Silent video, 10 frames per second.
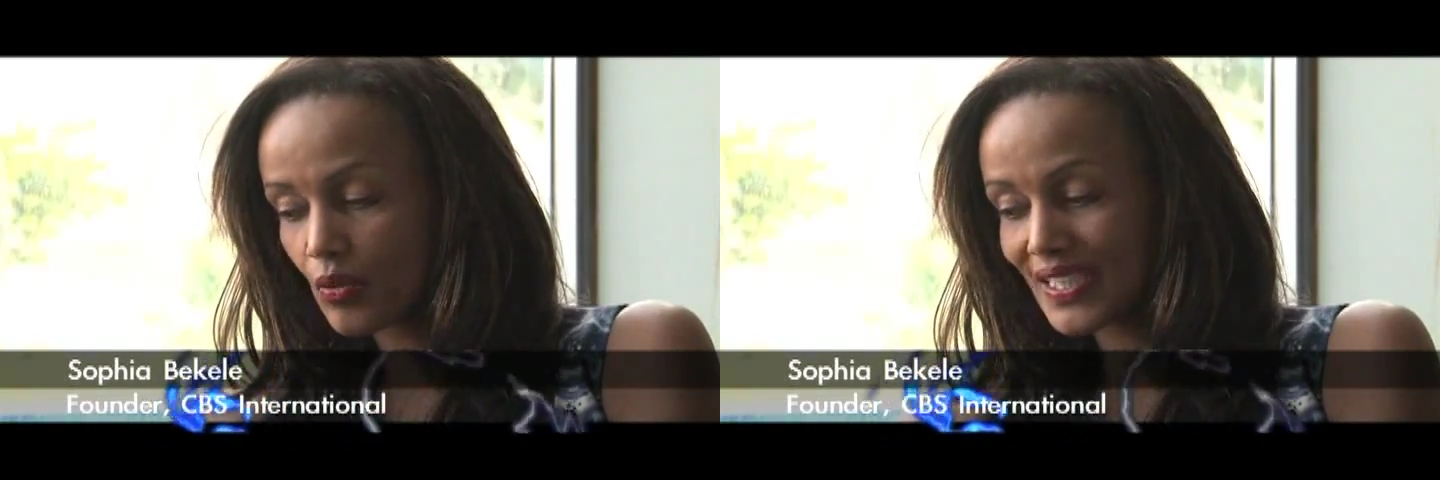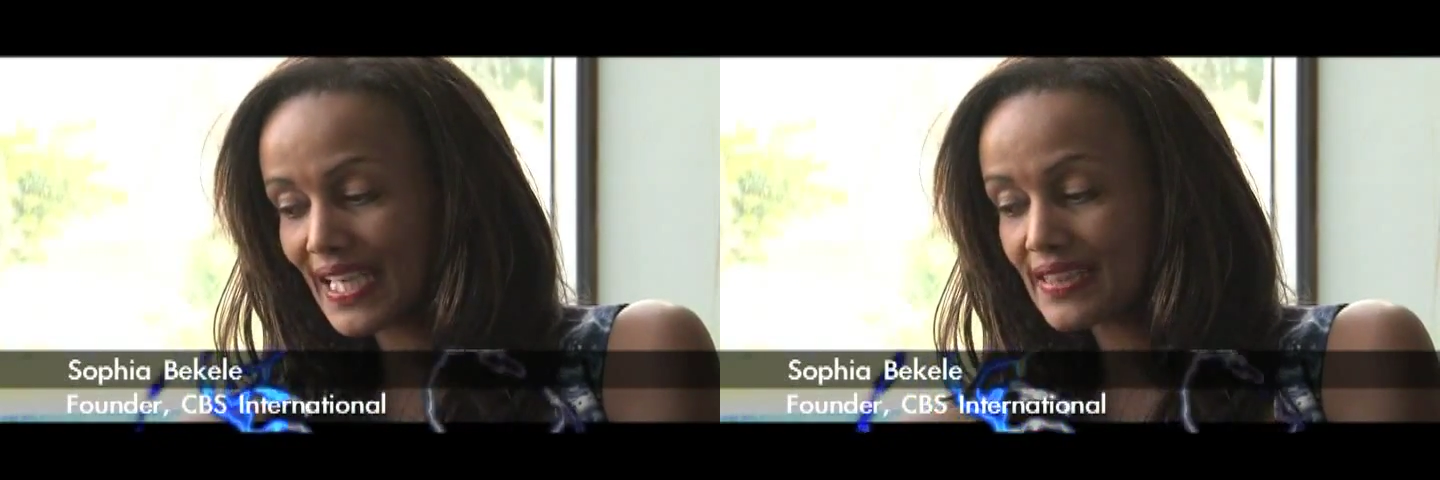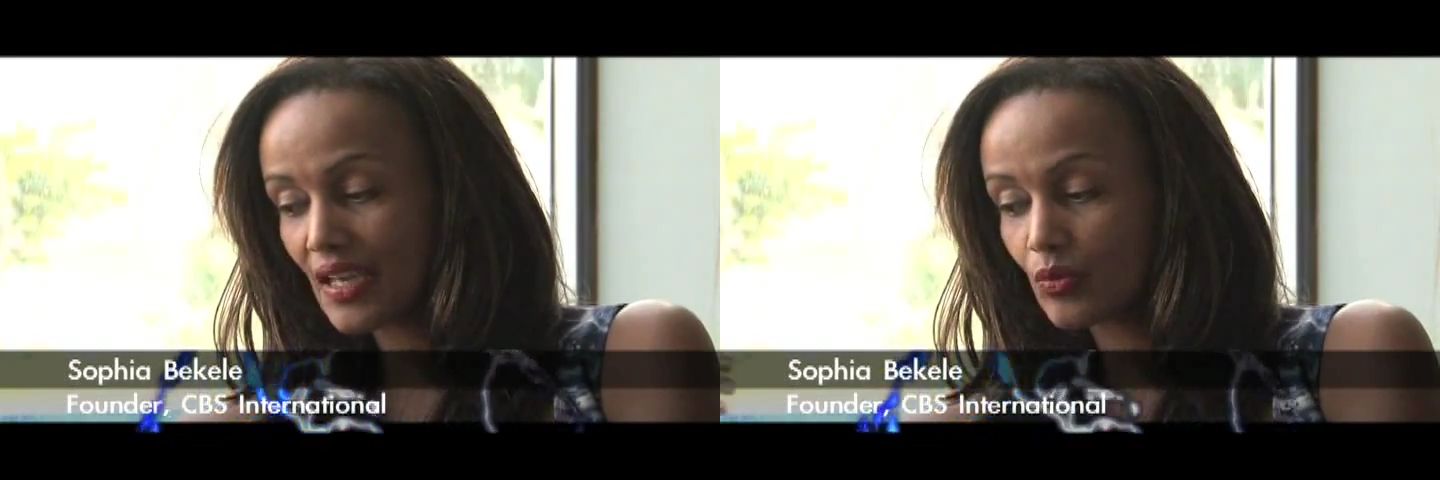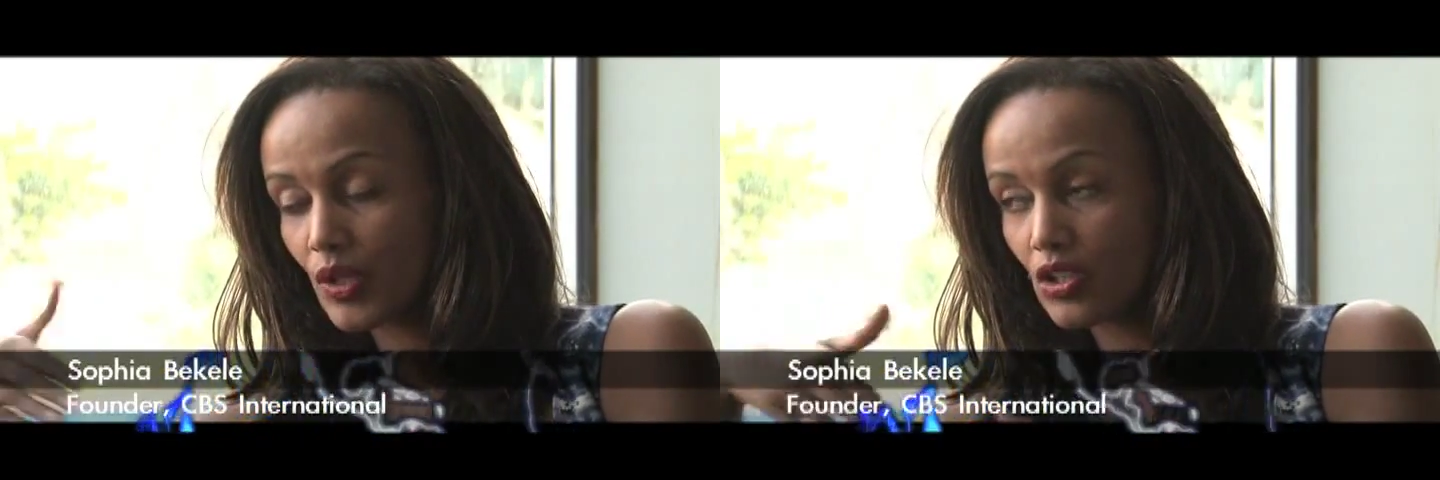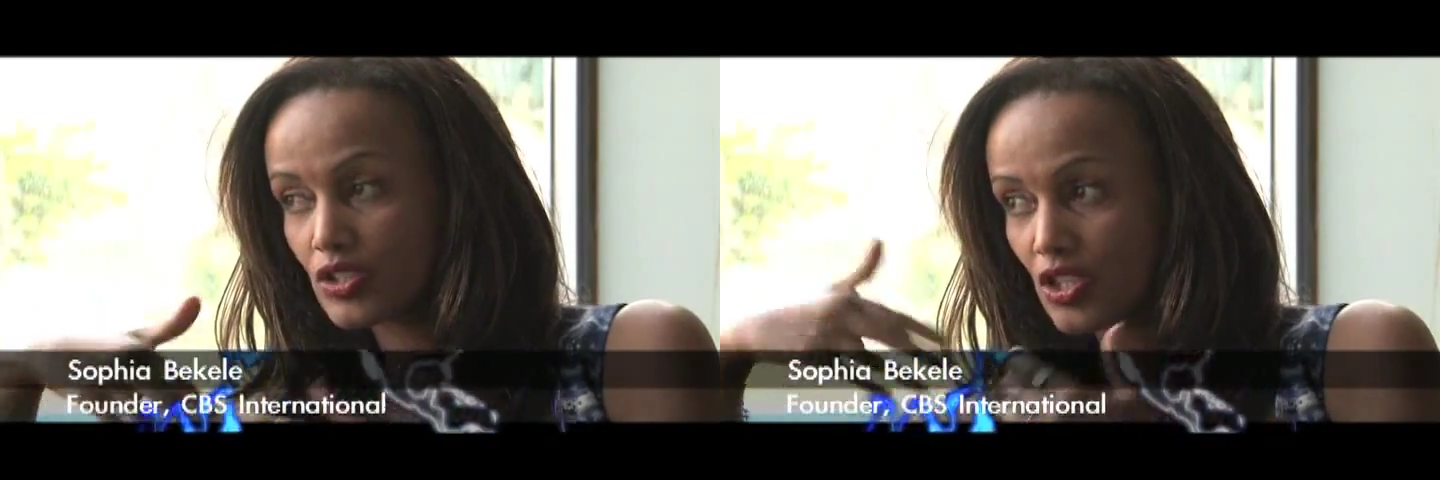we get that,
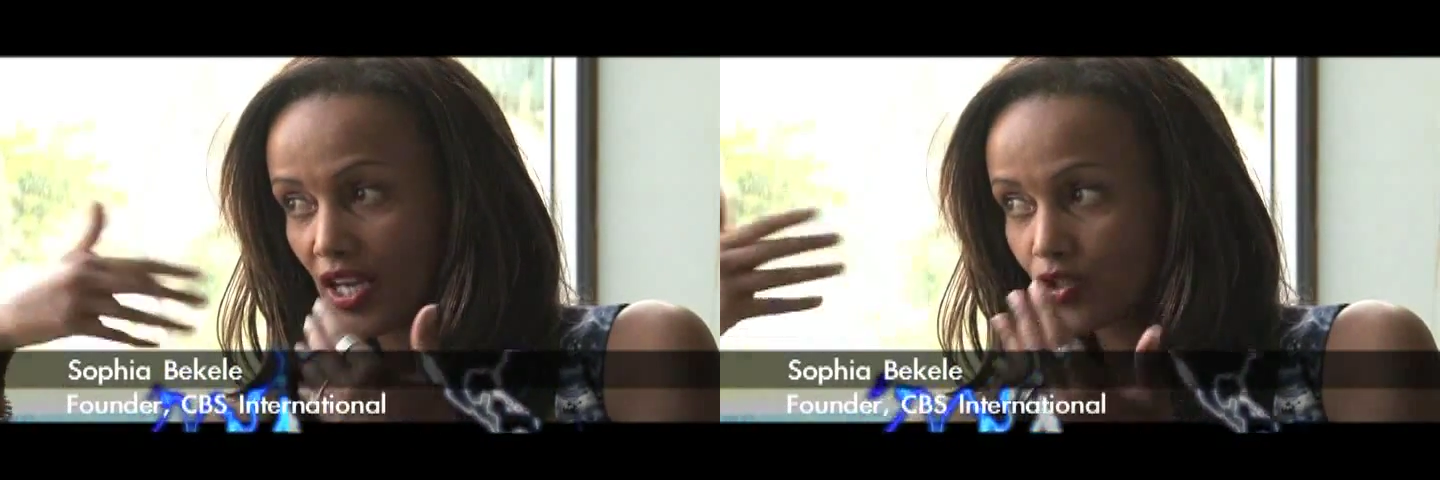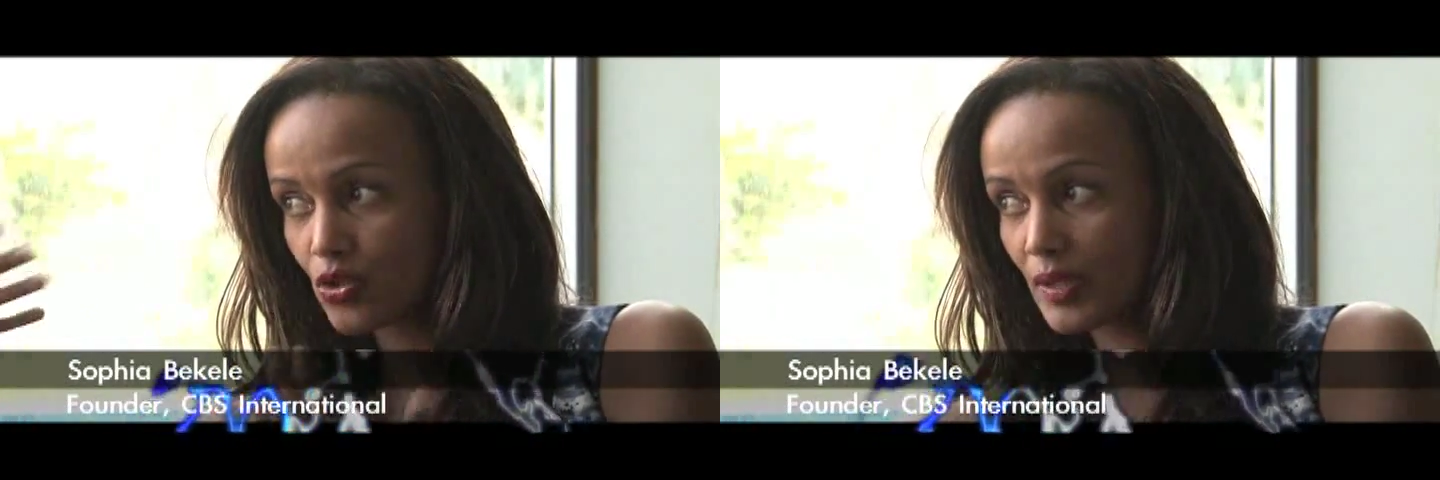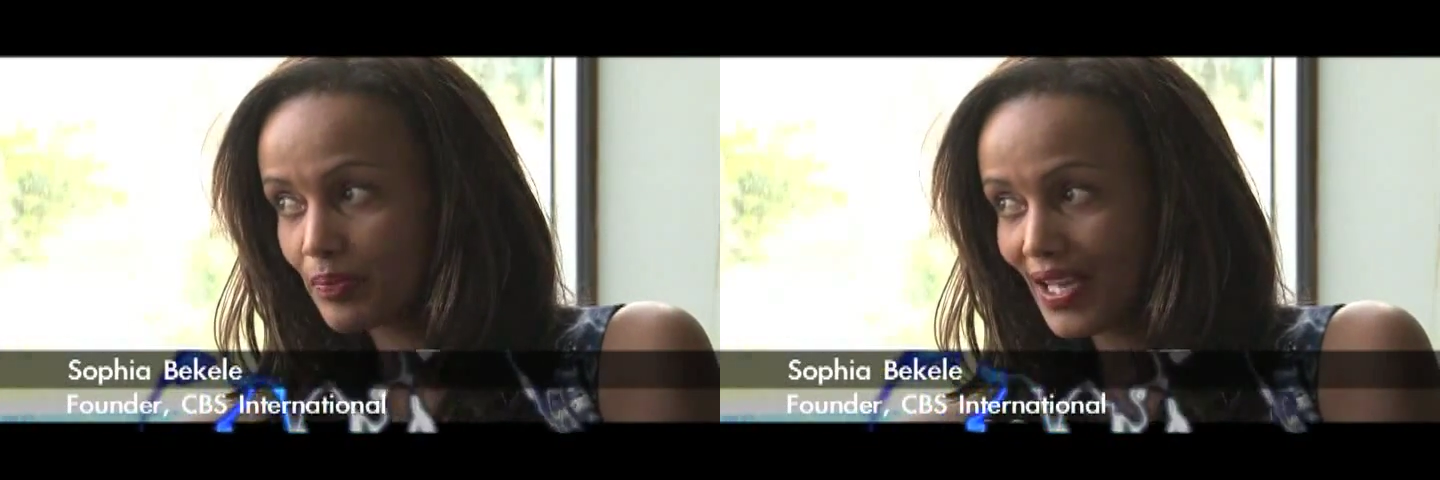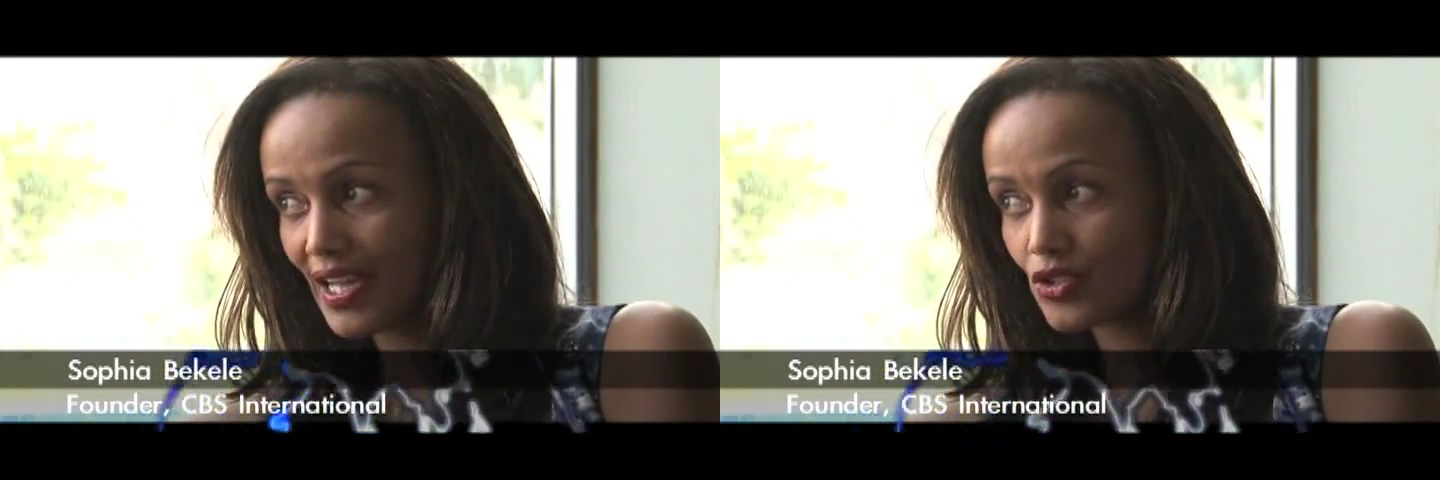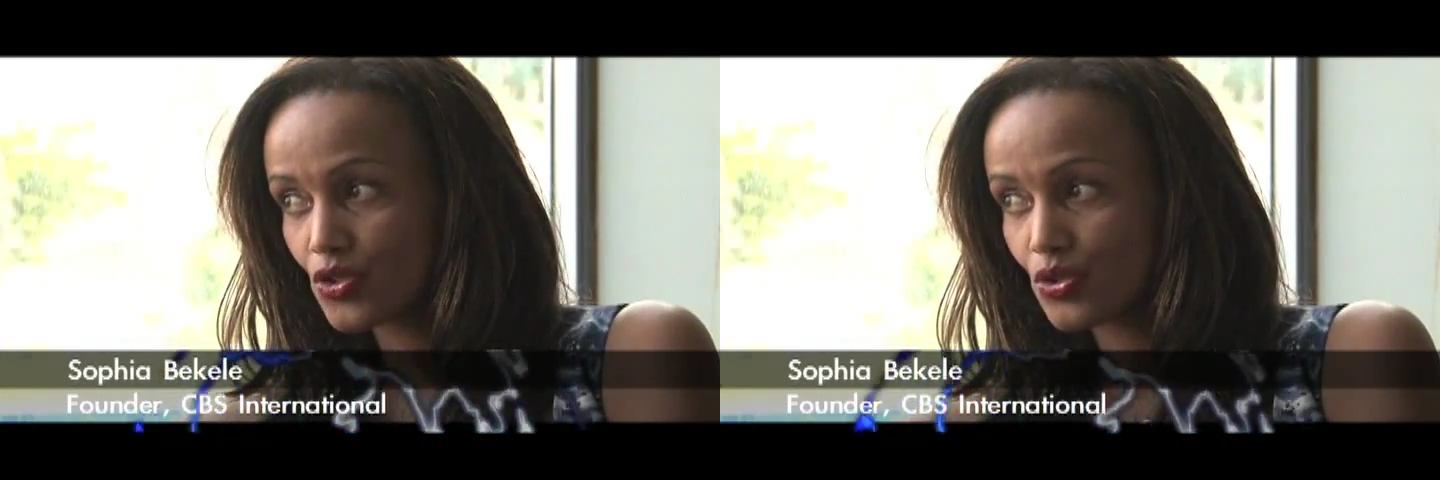we also actually plan